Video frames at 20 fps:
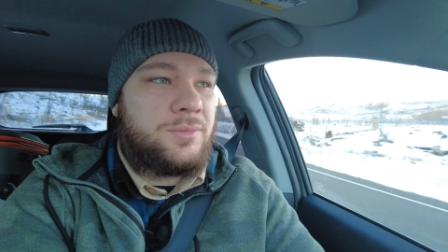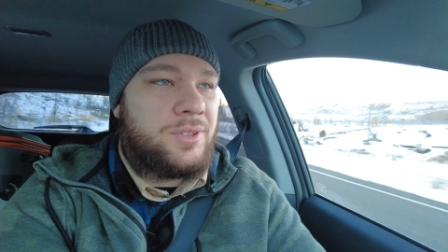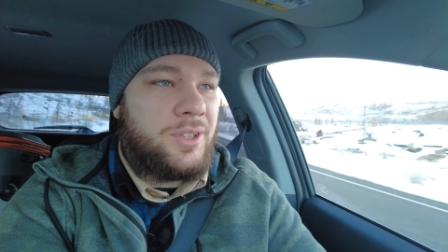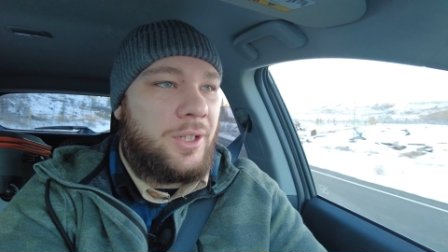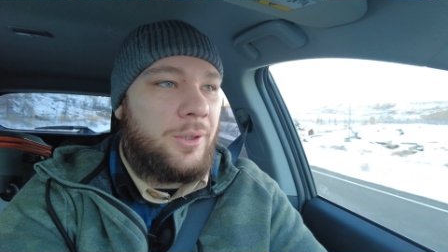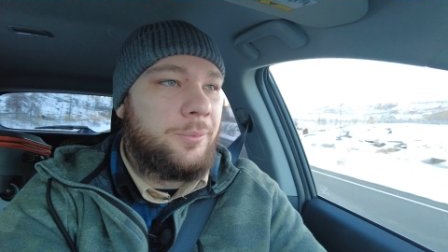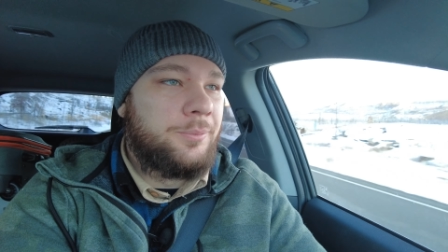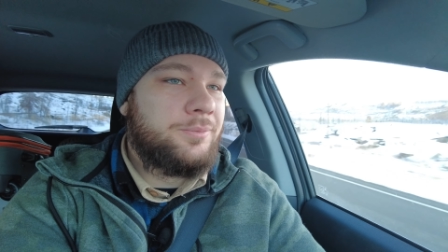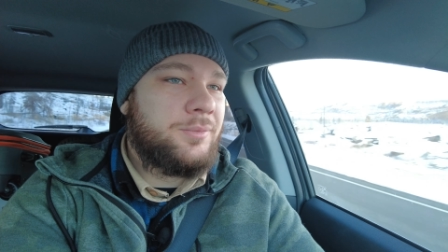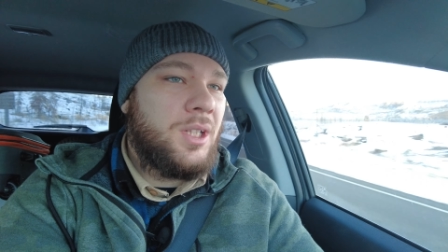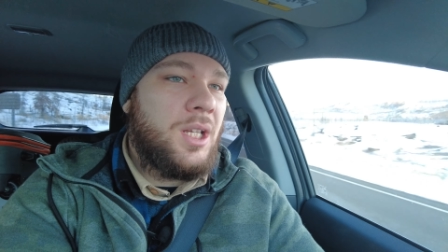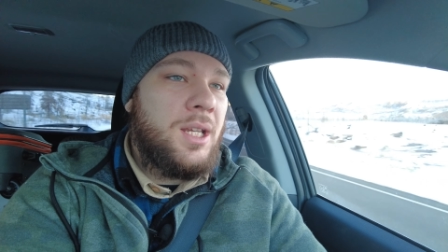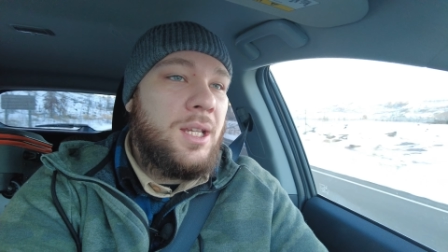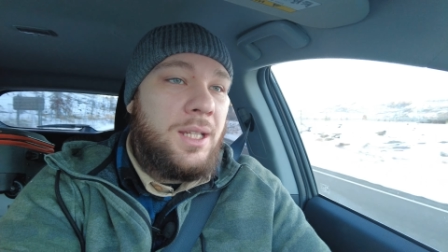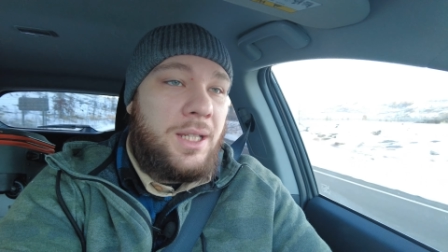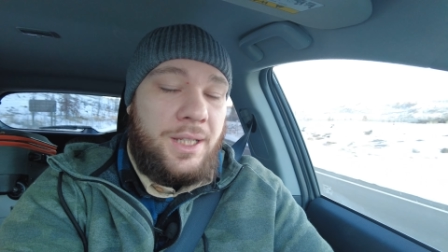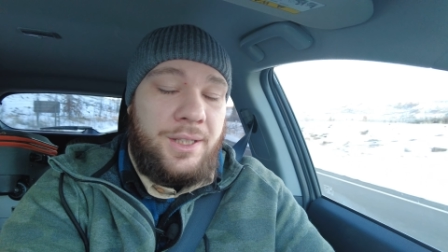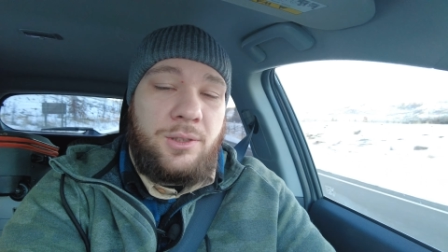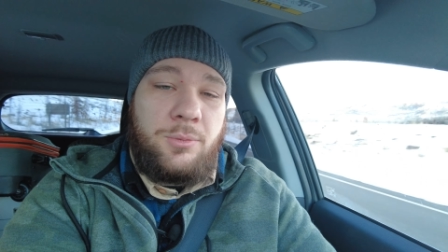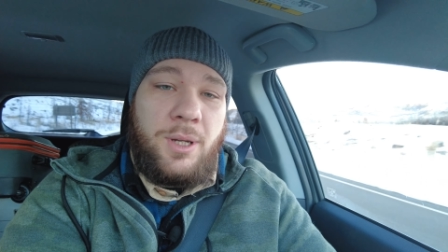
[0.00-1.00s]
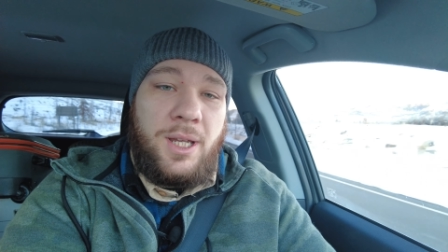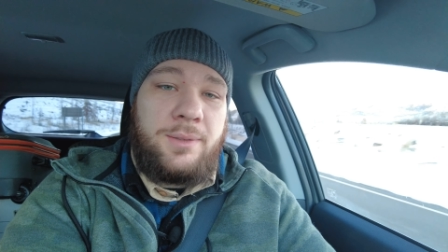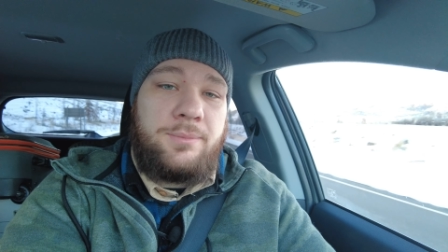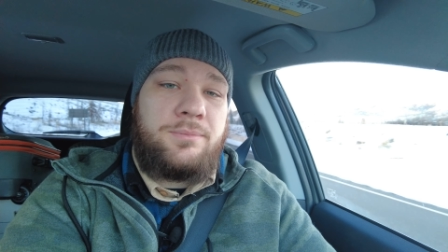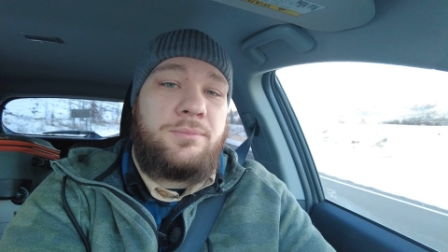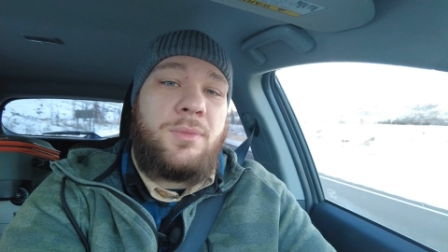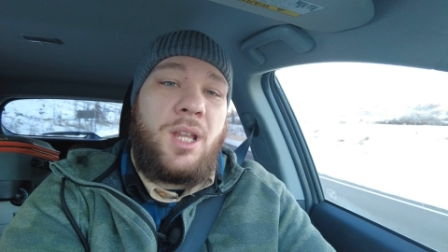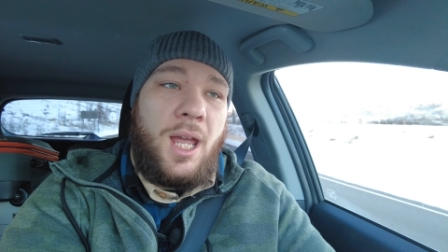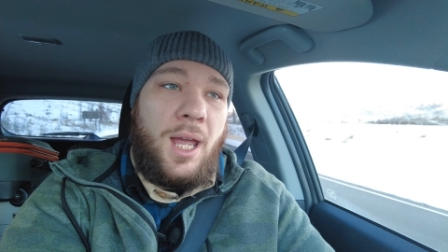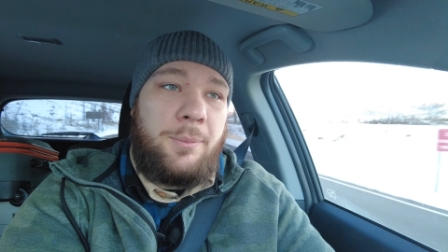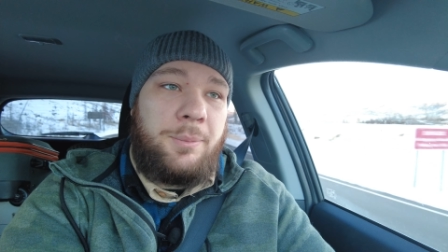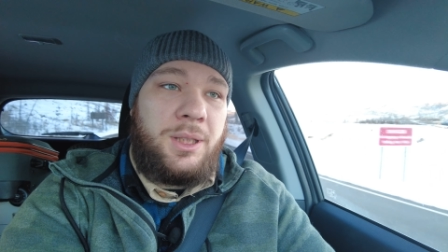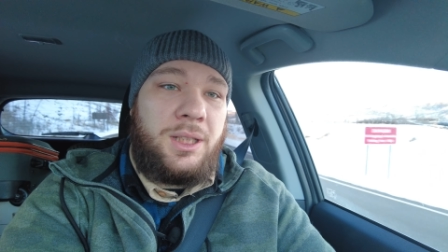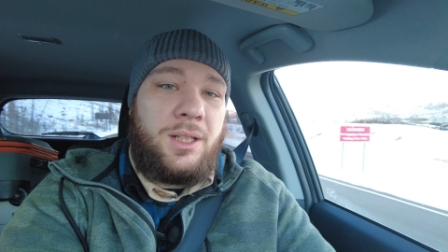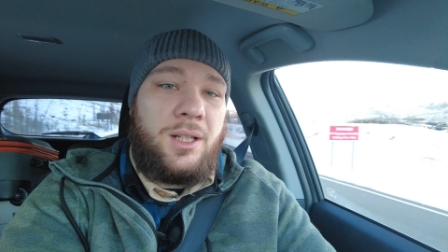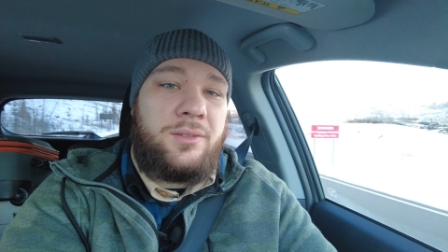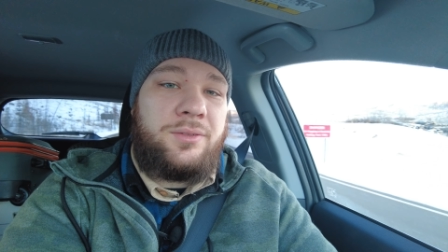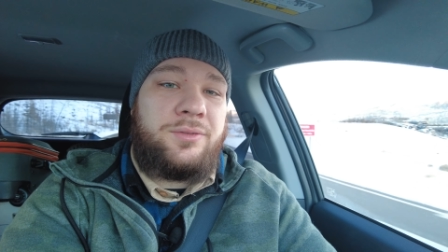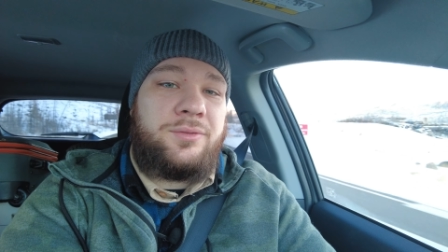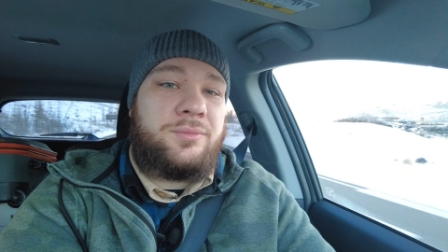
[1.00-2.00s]
So either way, happy
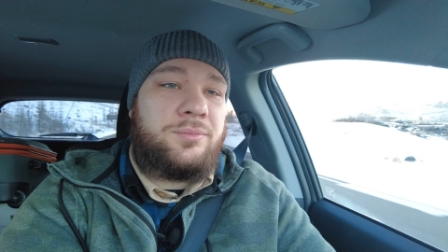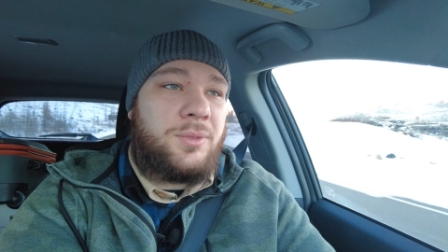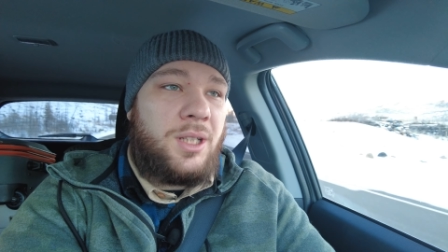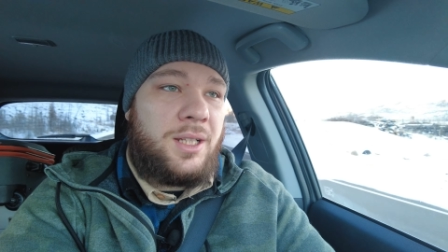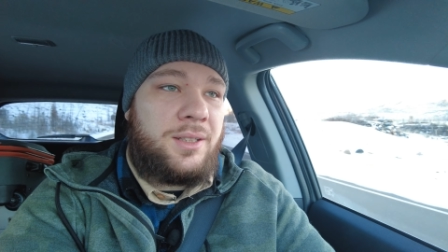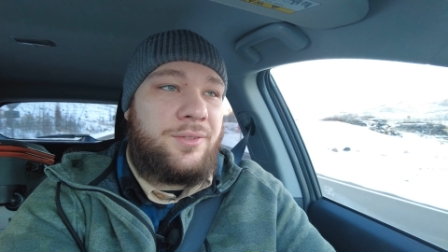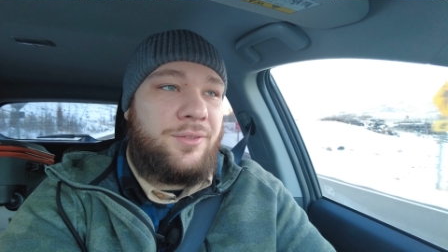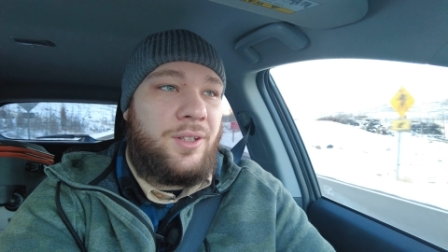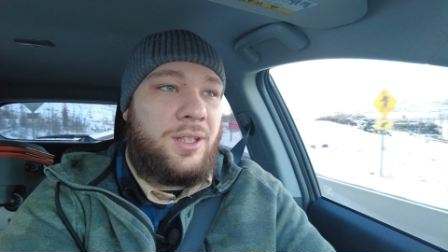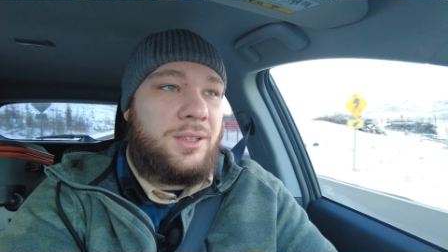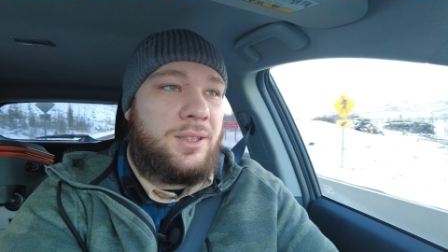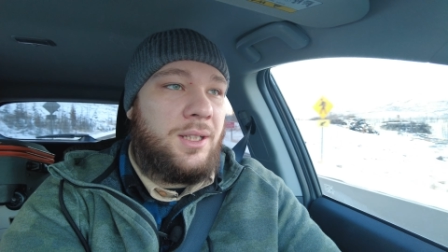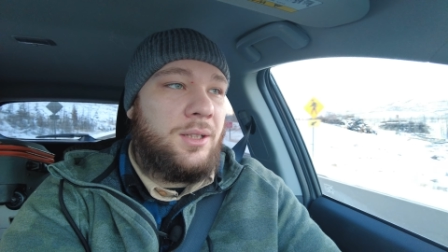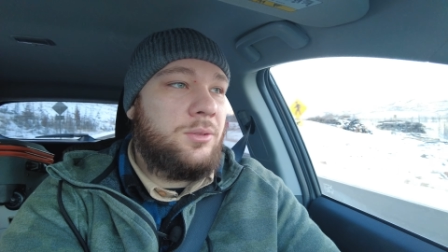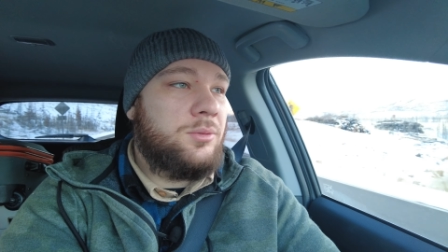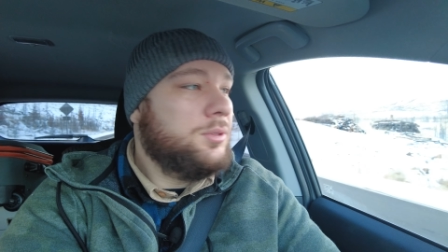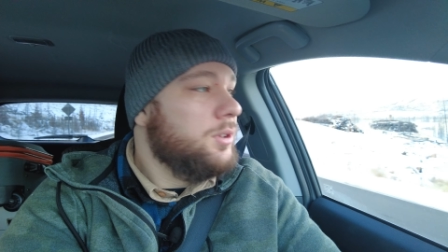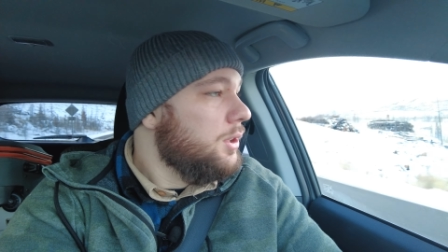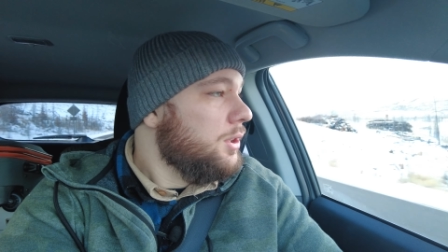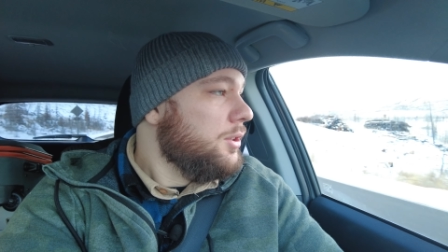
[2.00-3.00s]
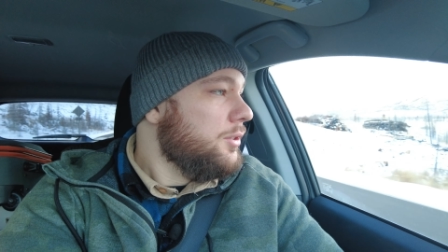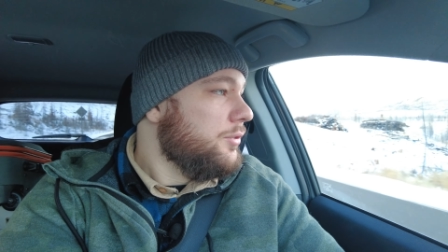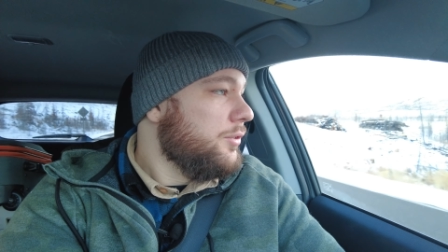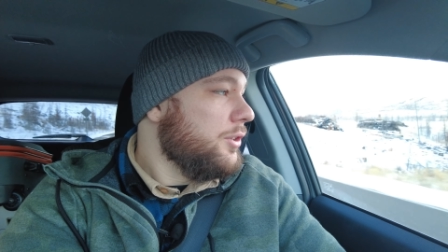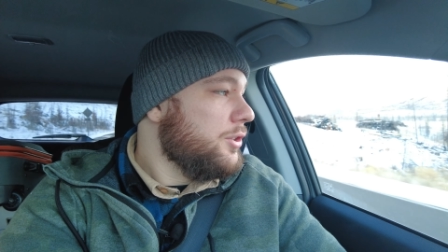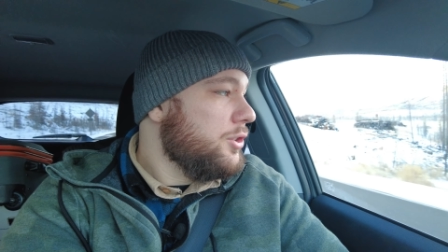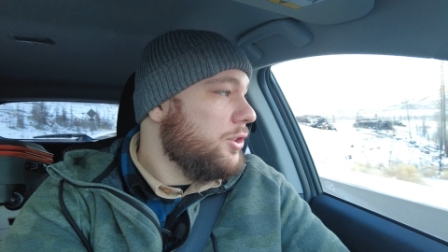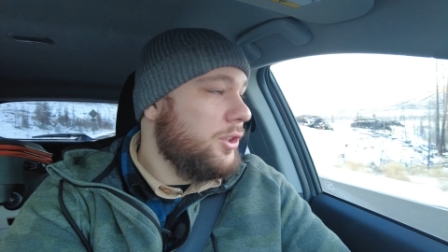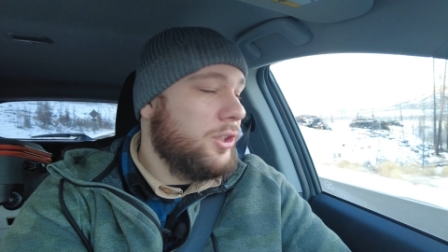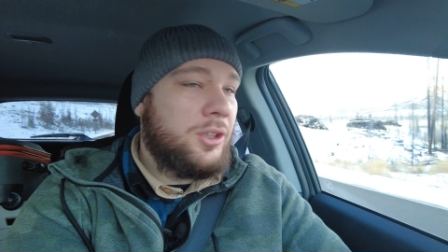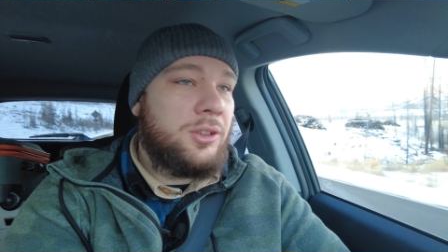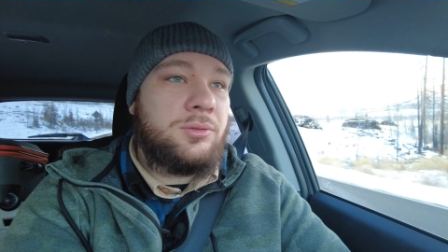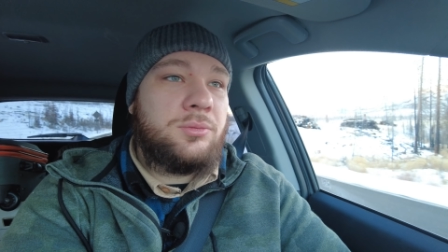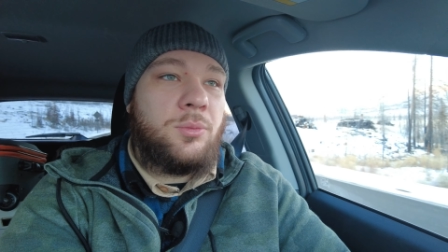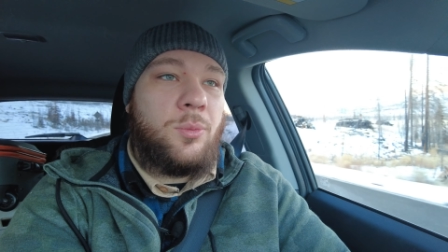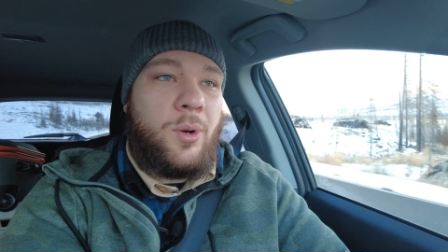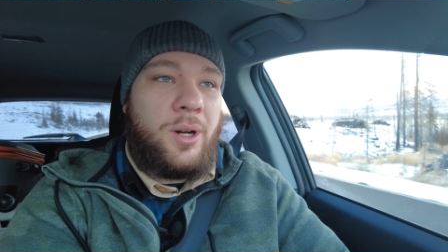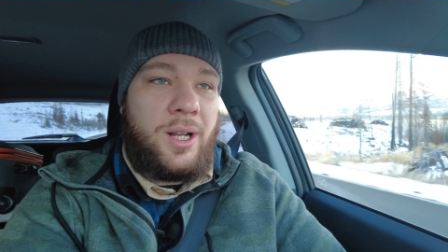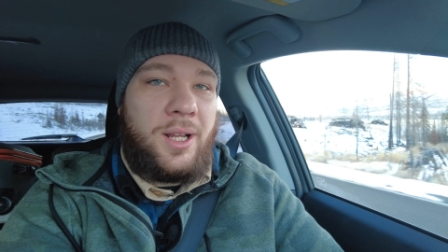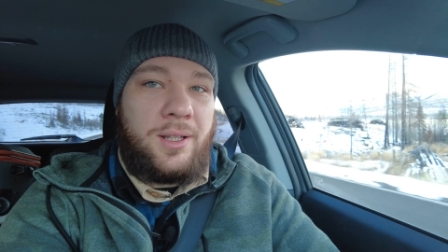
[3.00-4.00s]
enough, got to find out for sure
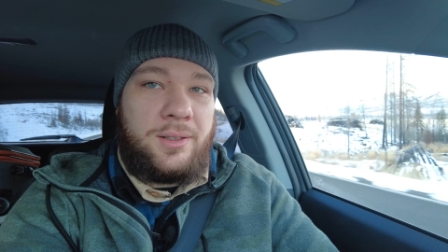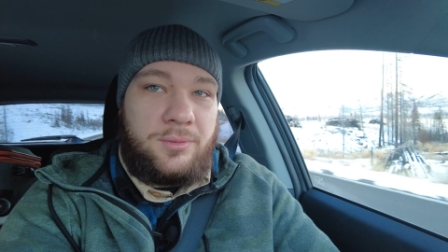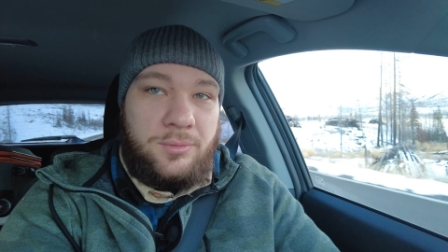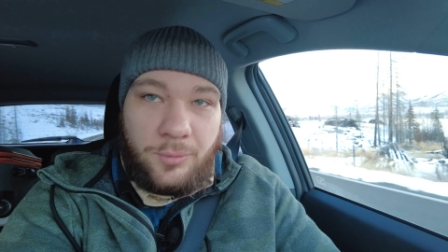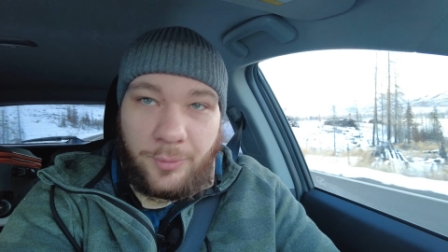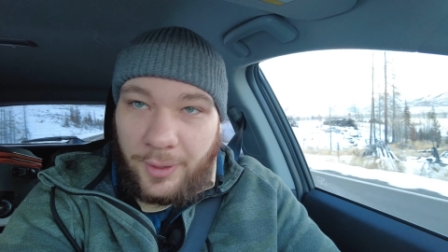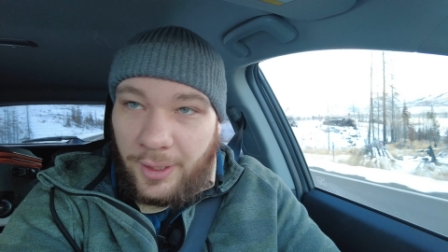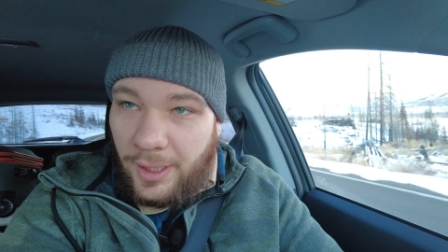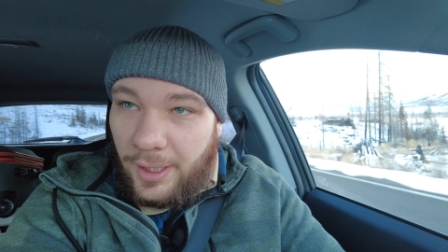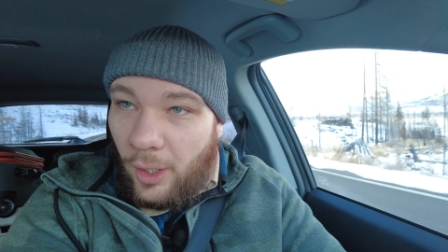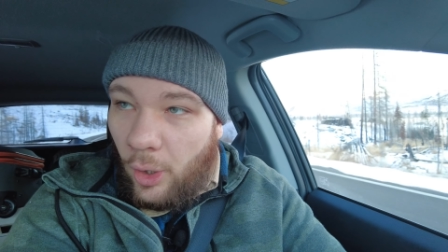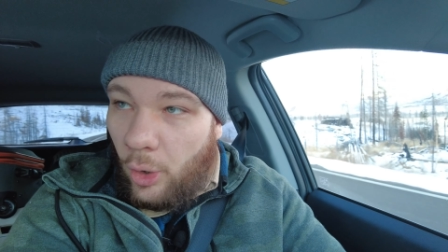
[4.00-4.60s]
what I, what I